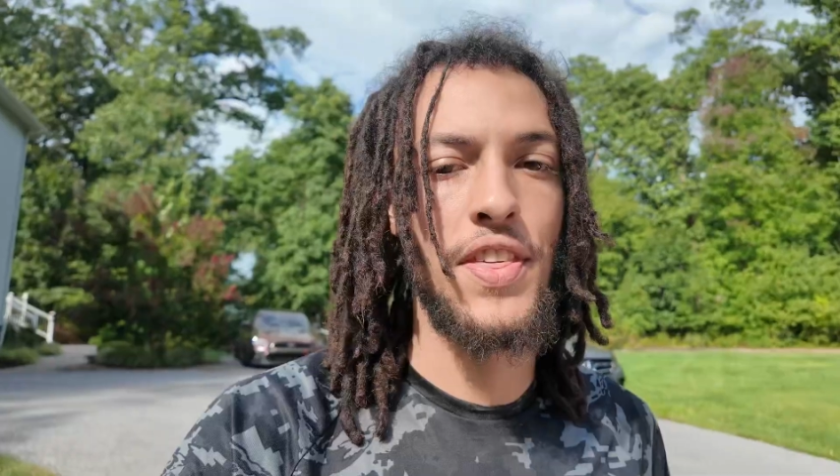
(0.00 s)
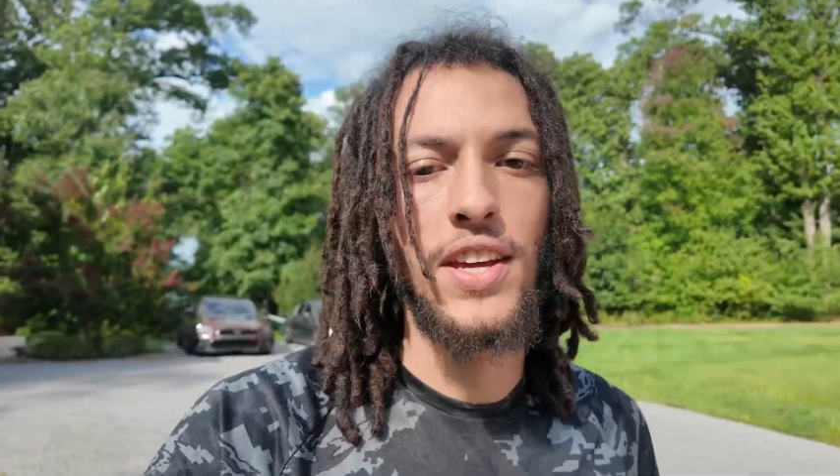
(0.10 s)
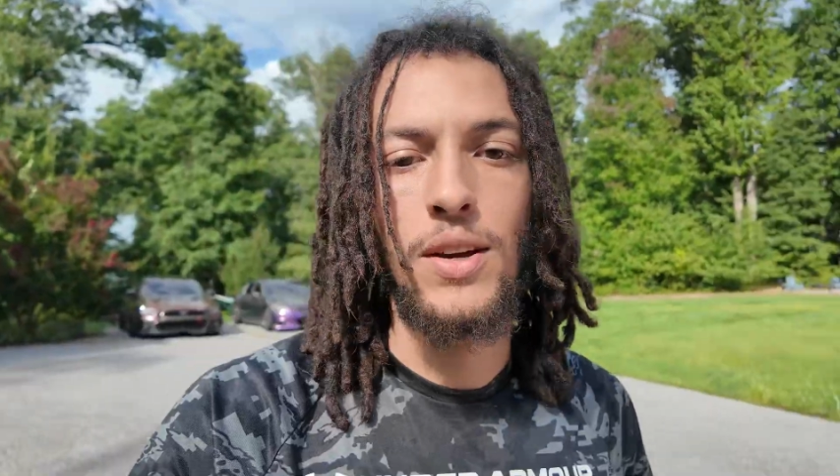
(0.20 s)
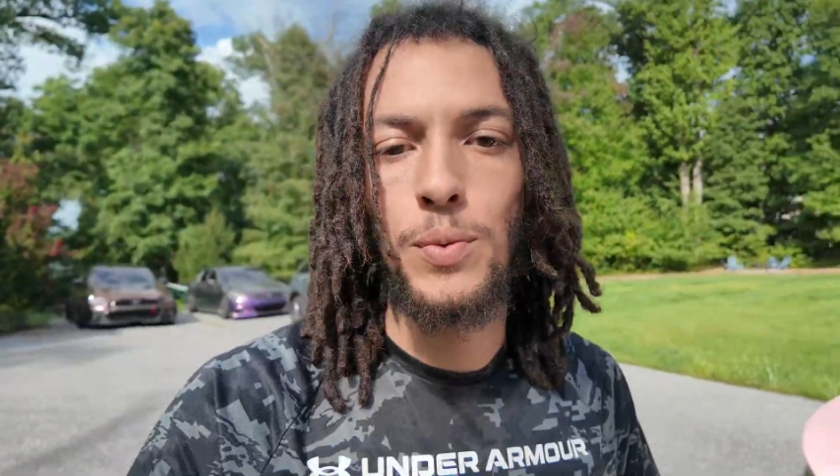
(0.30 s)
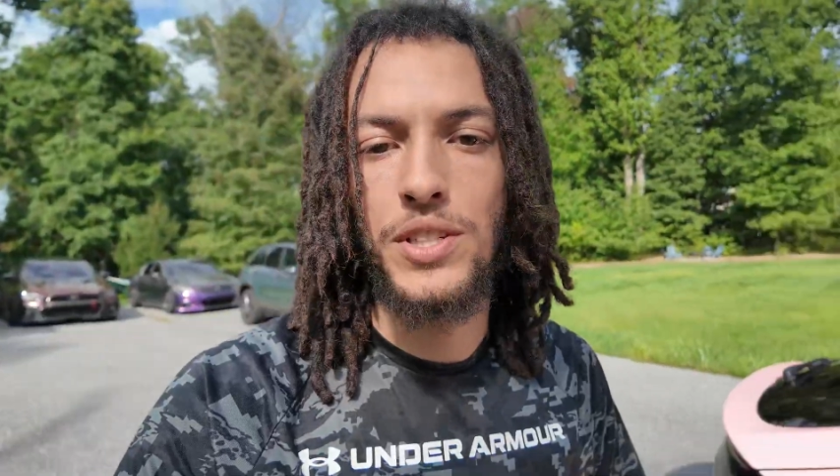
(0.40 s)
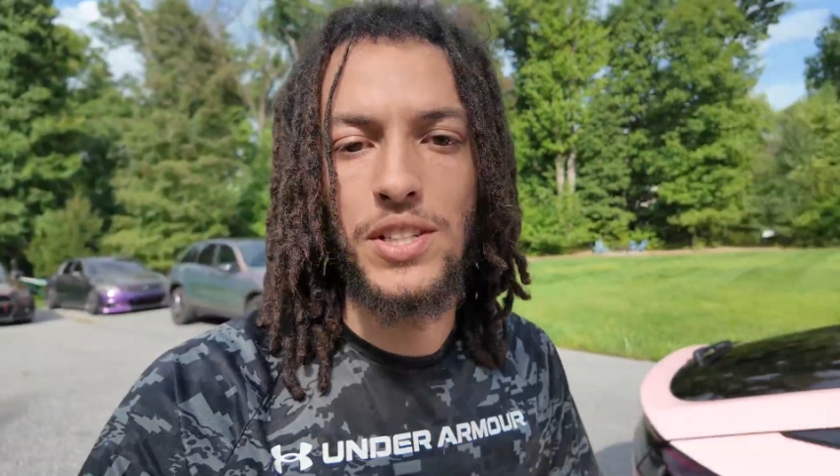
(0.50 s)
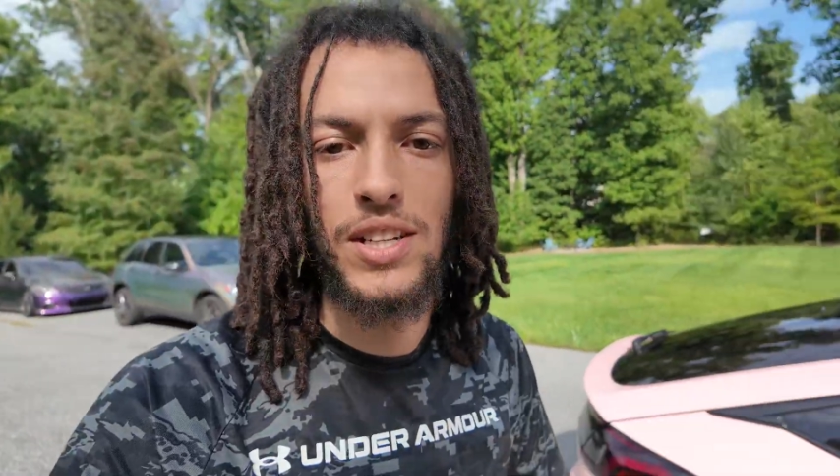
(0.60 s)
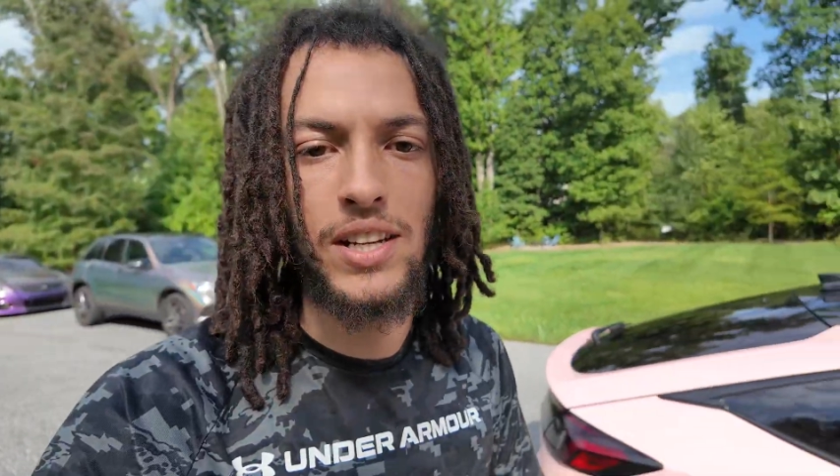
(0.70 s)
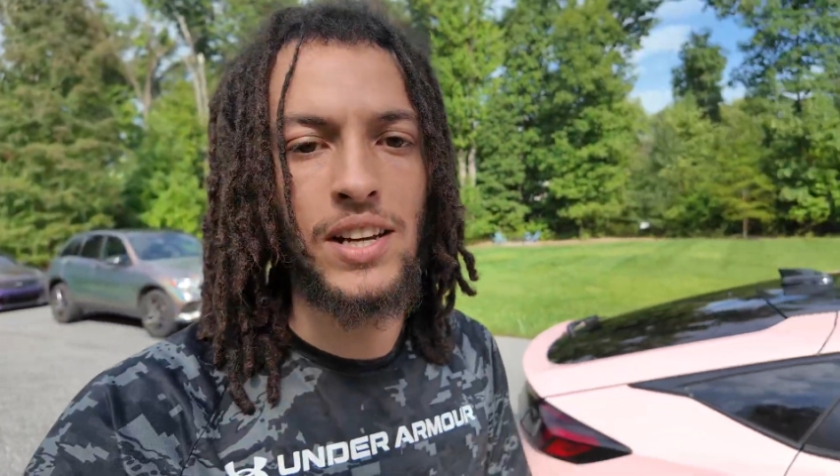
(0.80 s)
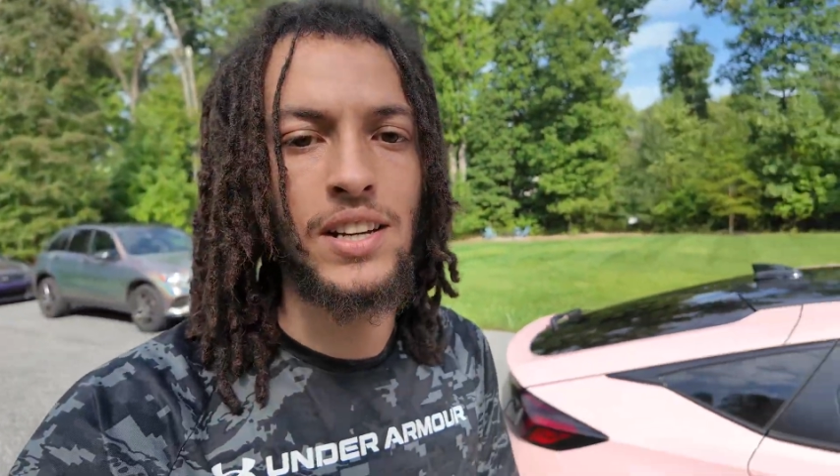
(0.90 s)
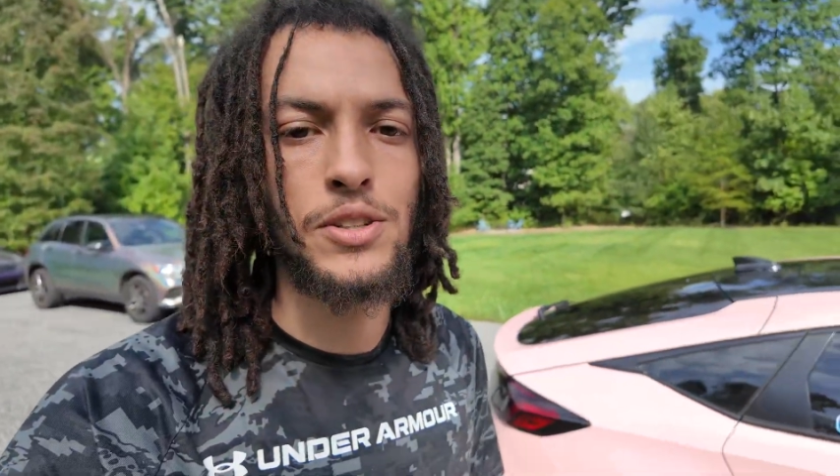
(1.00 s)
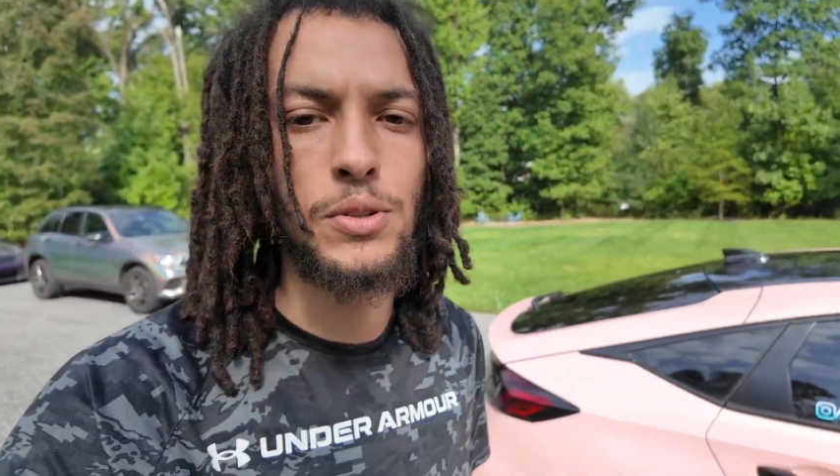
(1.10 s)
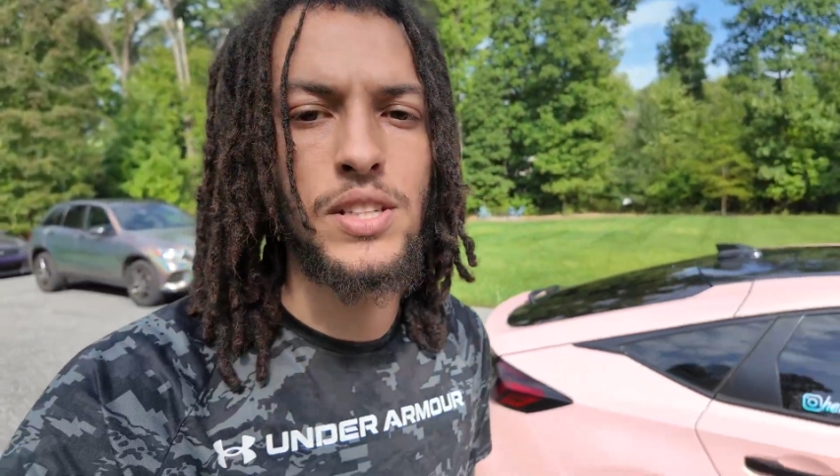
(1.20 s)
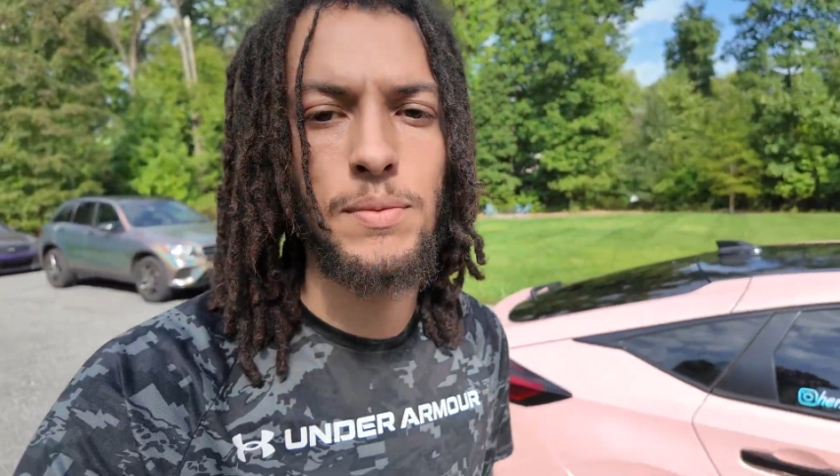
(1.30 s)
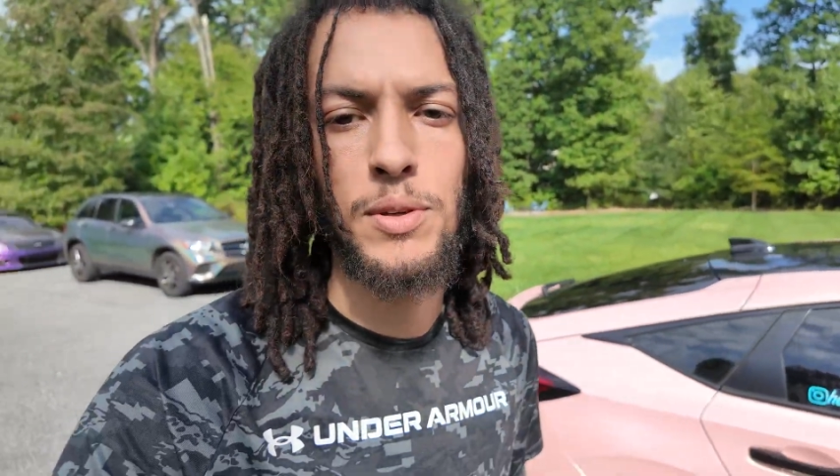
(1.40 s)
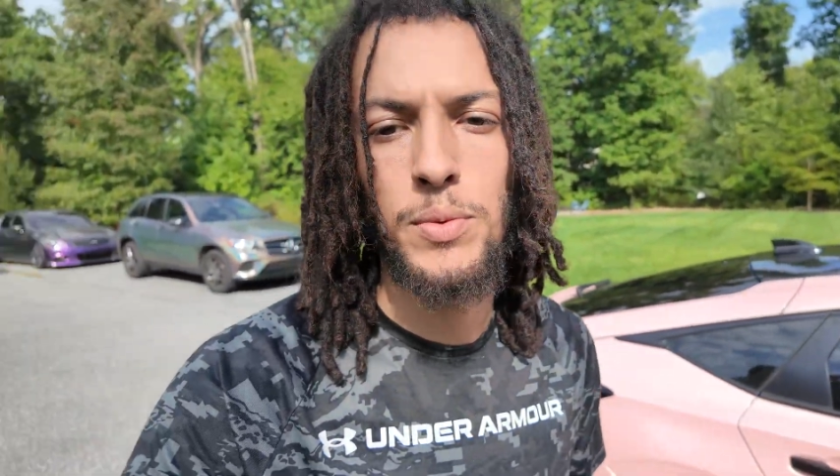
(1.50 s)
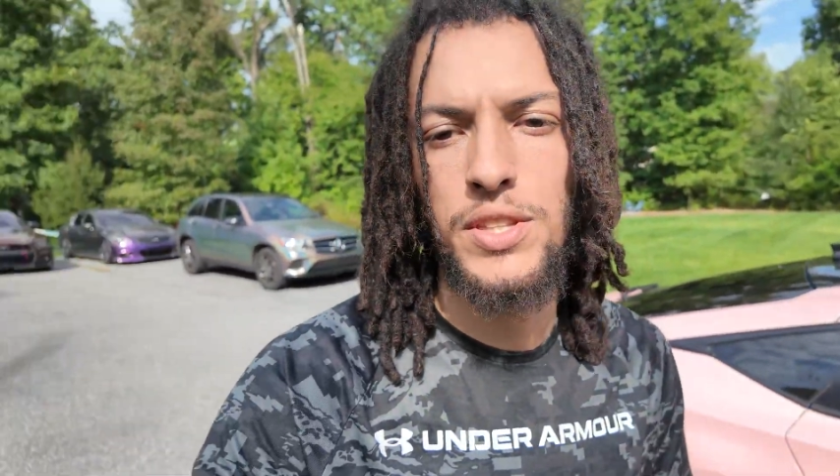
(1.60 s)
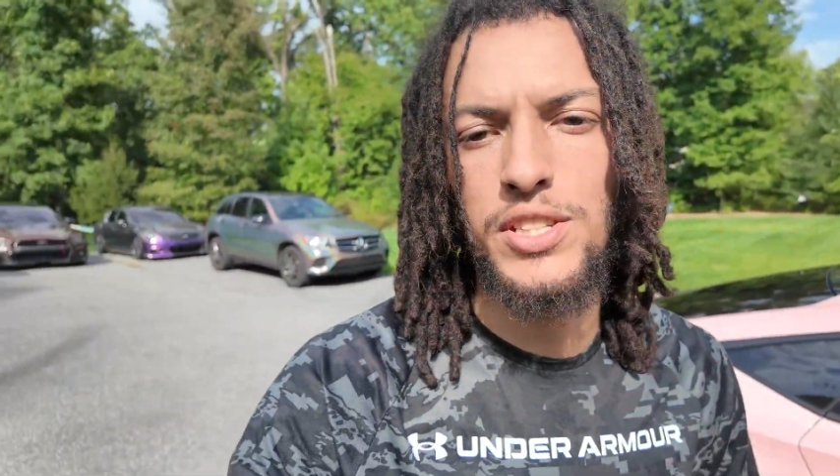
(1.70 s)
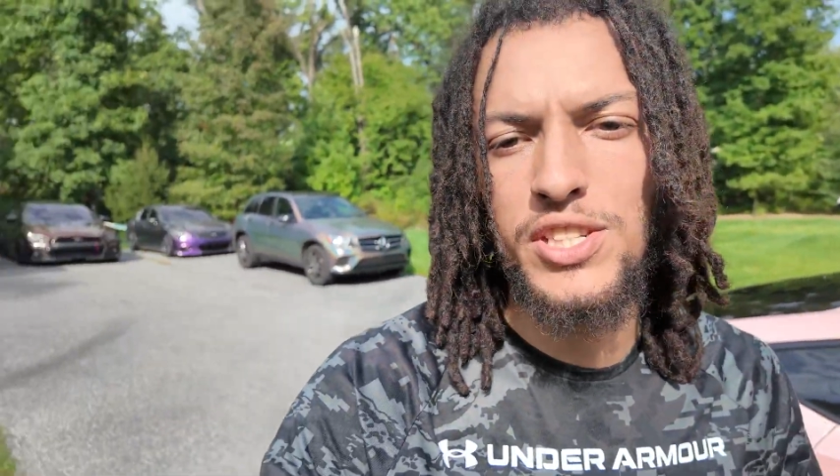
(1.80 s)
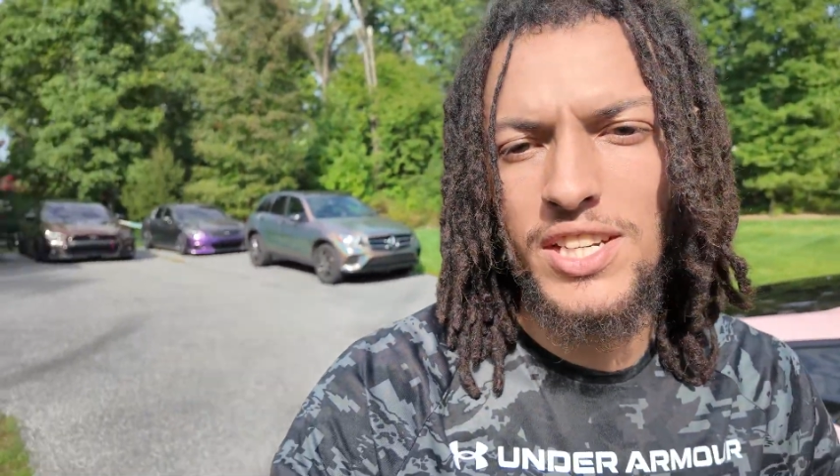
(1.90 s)
think we should do something with
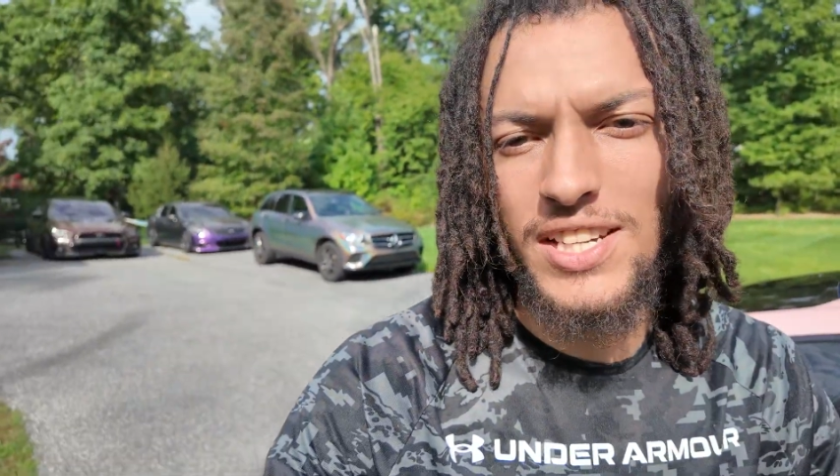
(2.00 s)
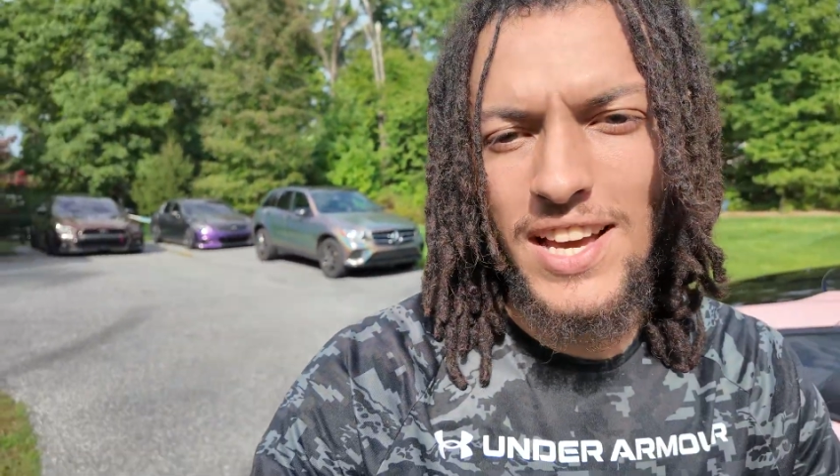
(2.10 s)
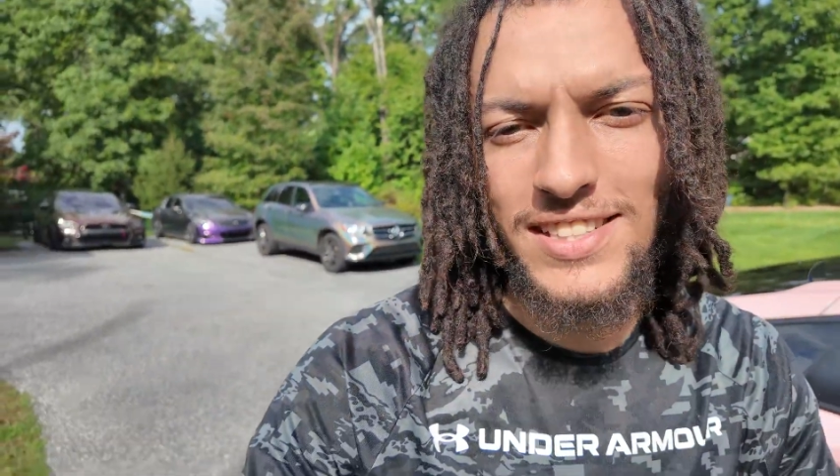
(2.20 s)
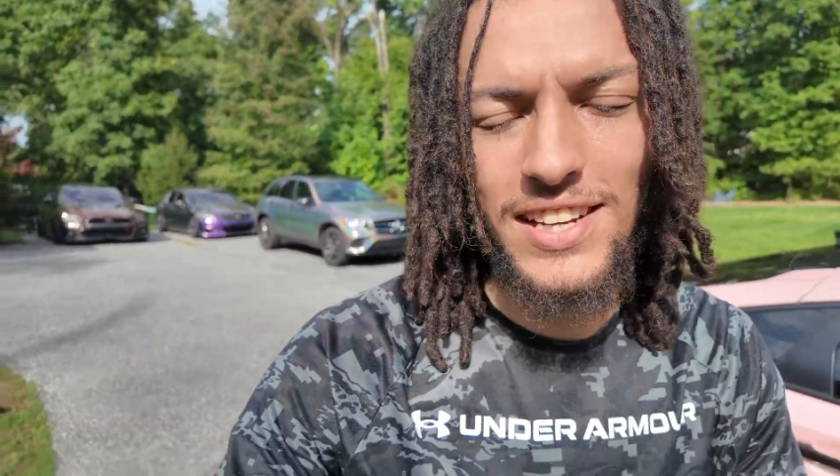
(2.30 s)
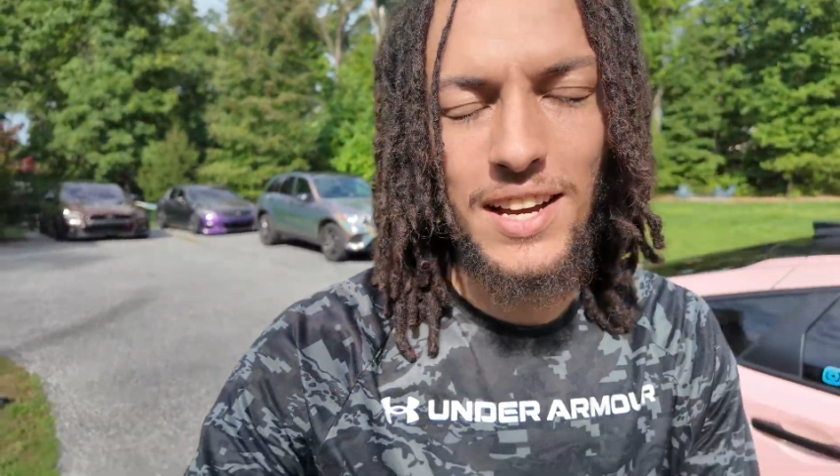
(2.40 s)
the G. It hasn't